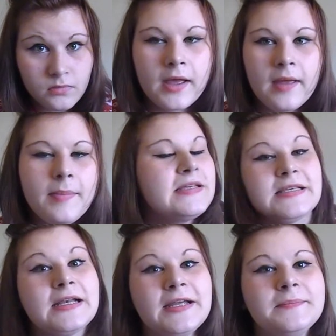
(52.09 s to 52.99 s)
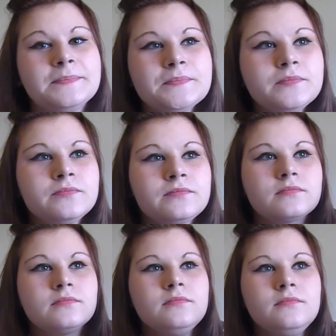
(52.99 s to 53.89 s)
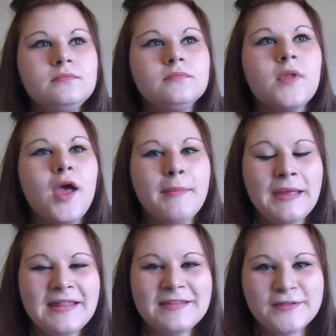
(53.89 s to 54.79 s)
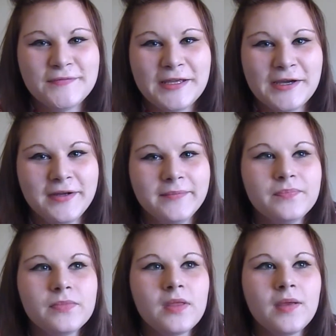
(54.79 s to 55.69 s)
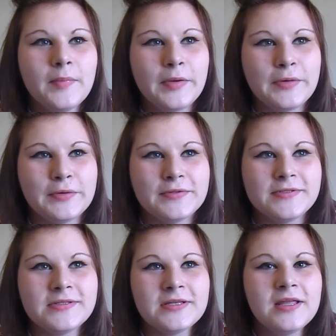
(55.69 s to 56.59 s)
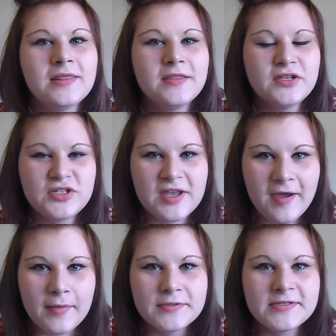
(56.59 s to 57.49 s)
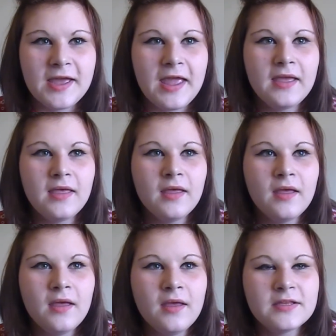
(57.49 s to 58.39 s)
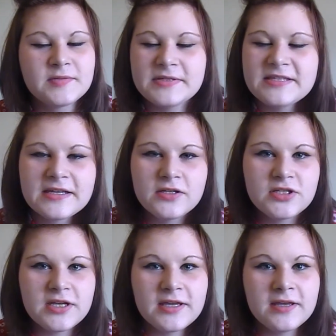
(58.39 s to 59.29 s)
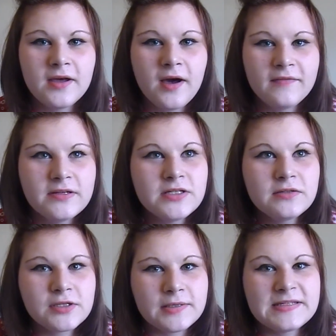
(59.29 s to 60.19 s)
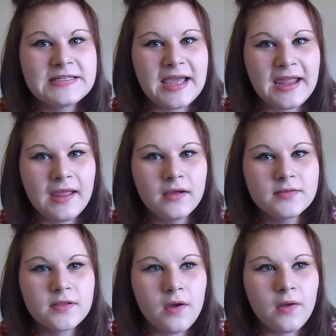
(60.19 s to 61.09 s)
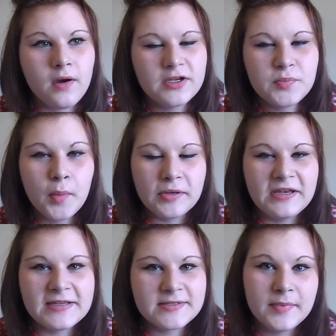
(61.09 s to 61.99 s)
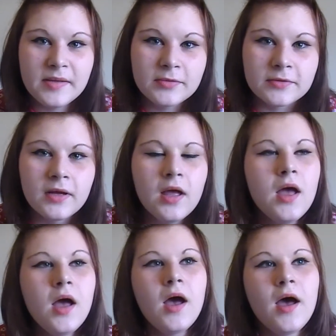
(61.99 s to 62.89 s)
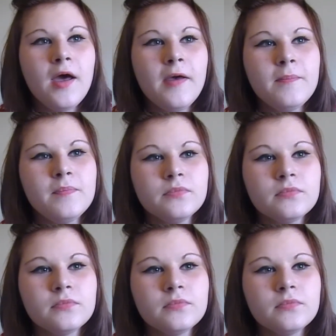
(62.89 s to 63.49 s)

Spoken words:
Okay, basically, I'm making this video because this year I was like, it's my second year, I've actually got time to date, so I should probably date some people. I